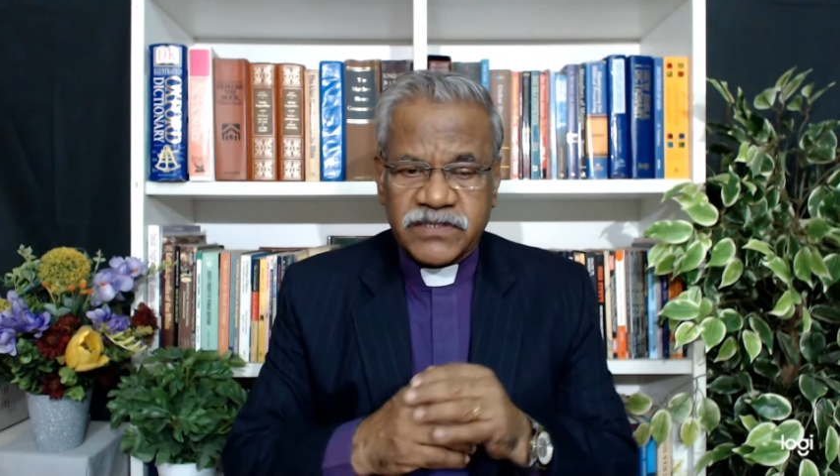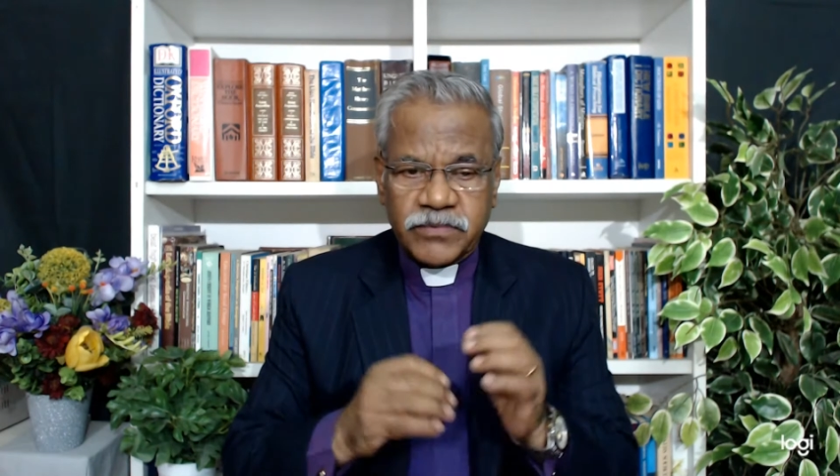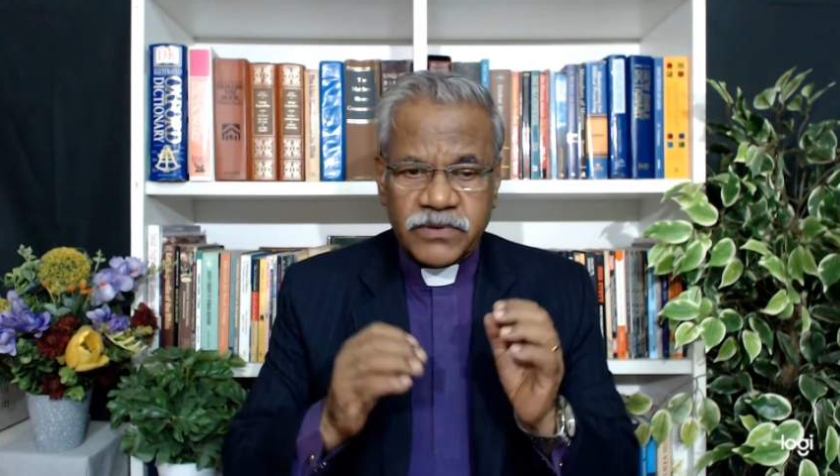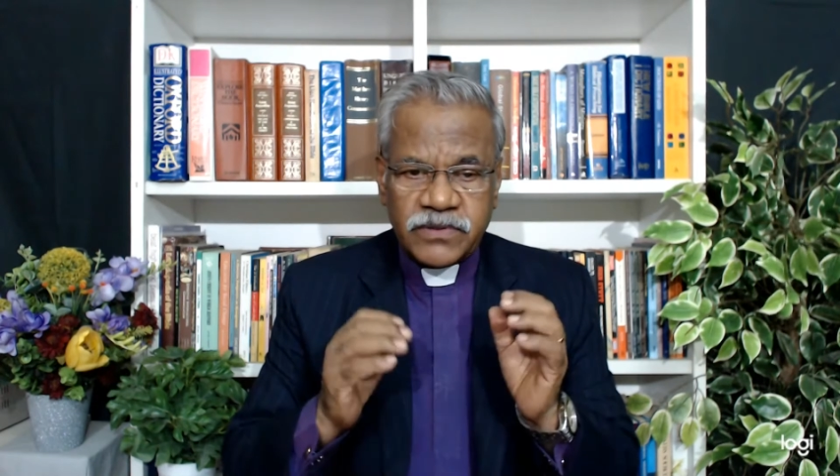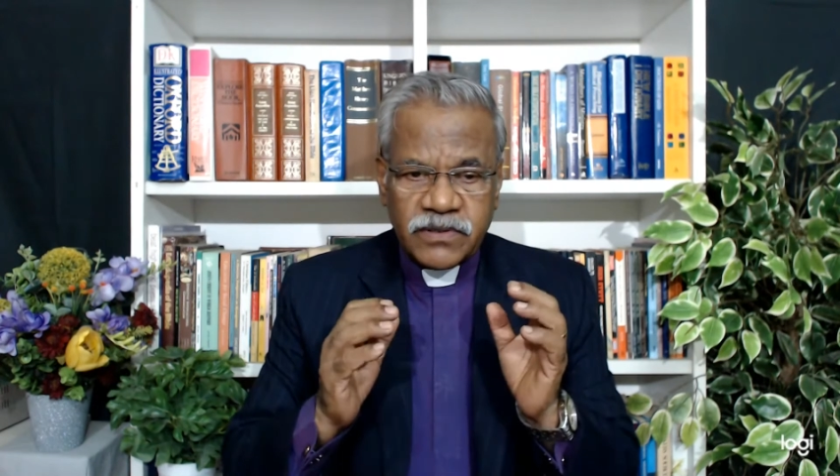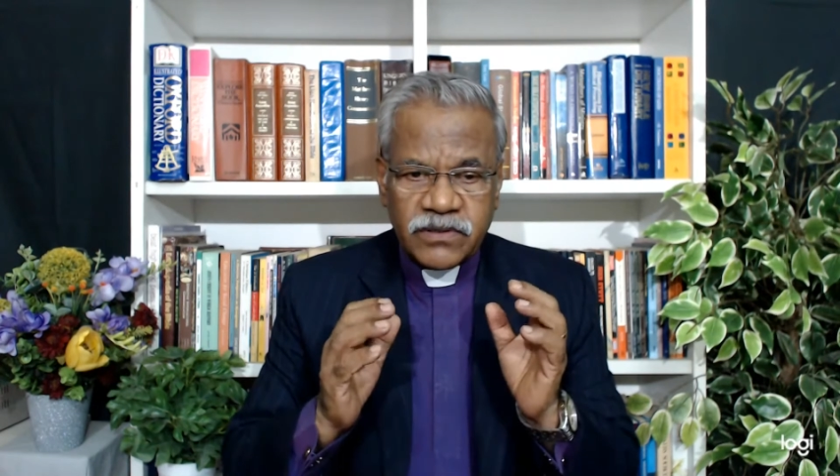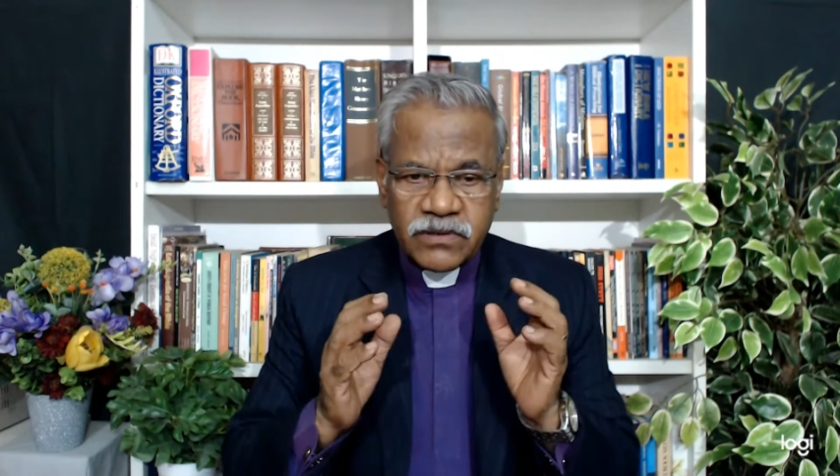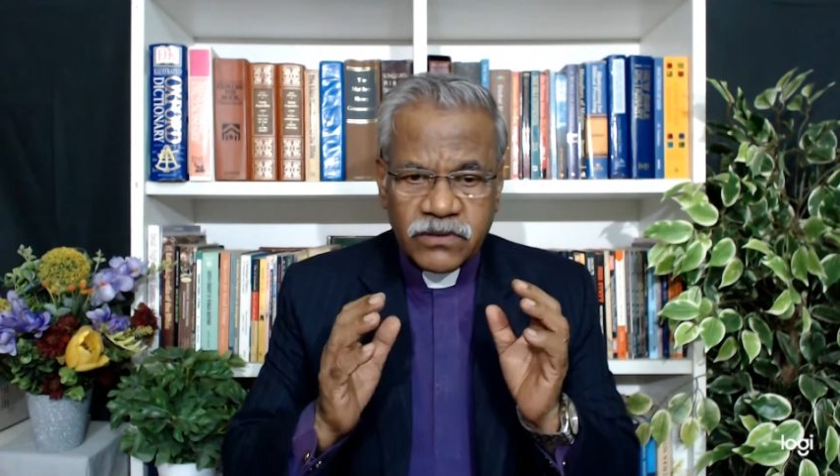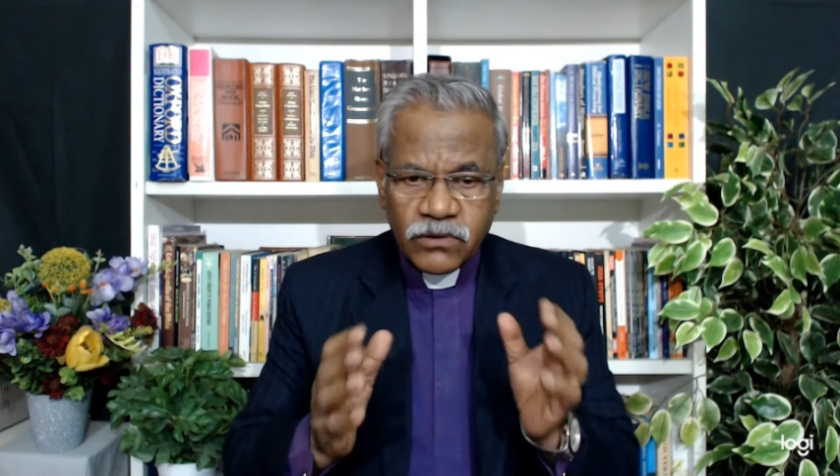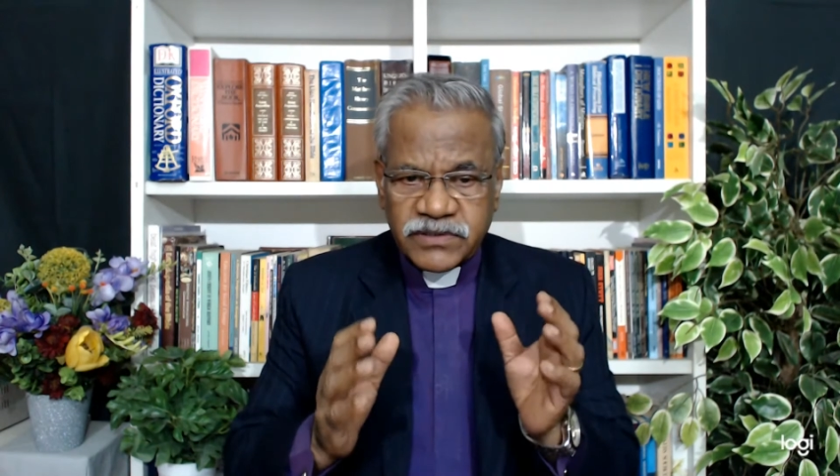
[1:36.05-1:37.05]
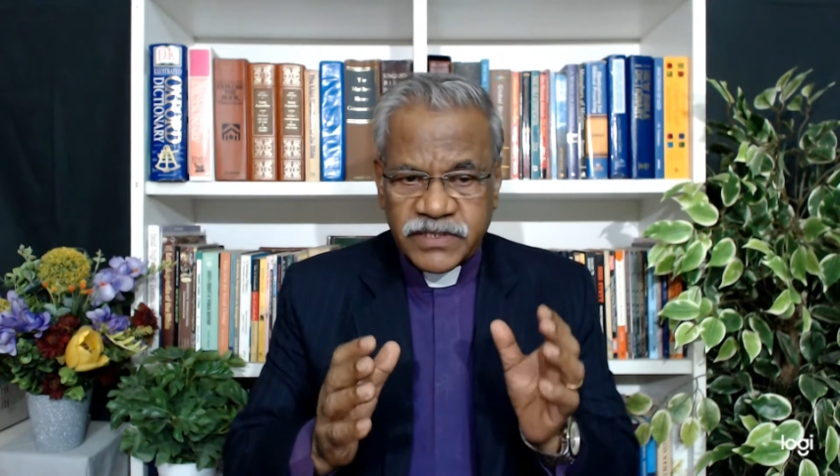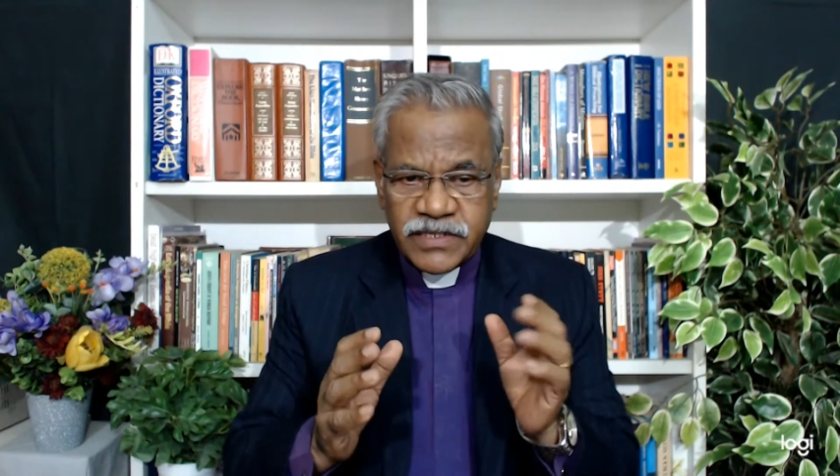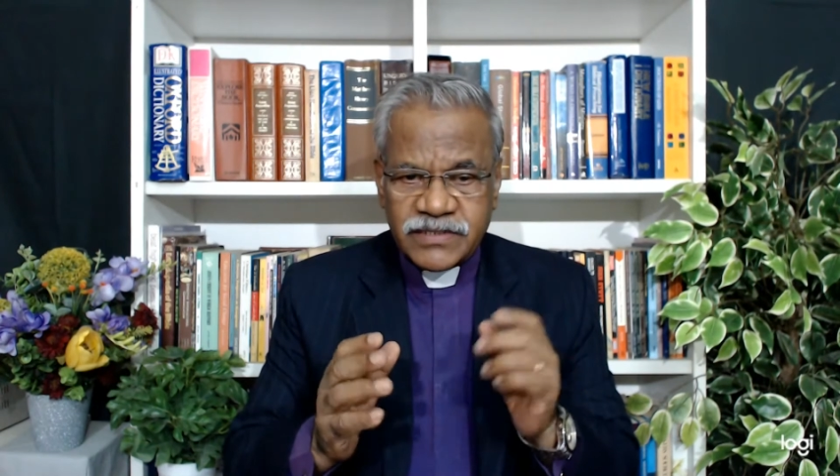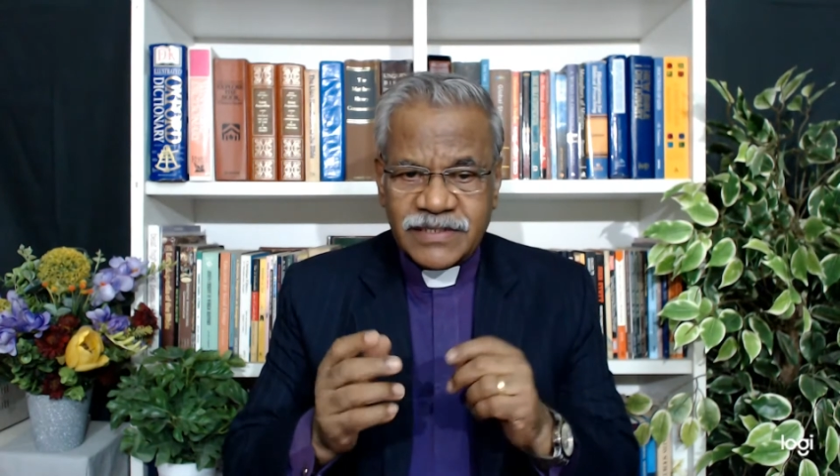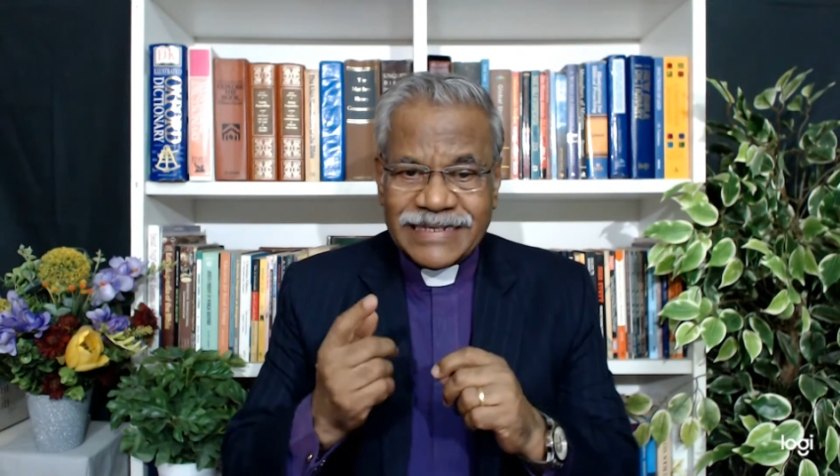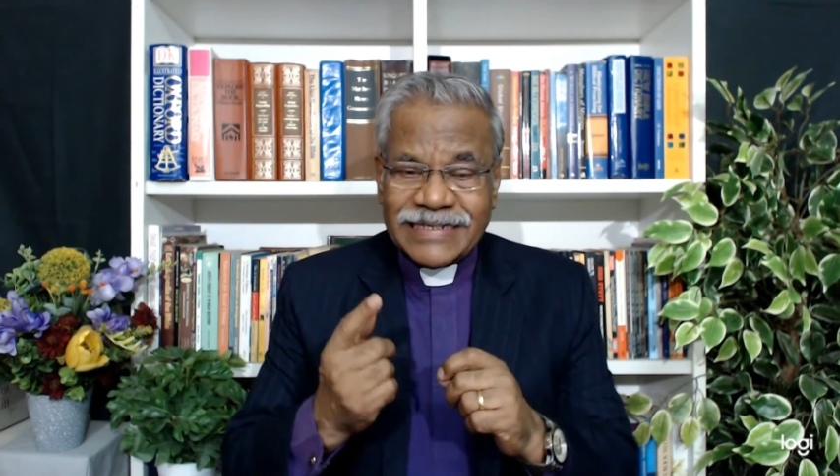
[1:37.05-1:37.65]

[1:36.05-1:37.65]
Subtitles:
about good things.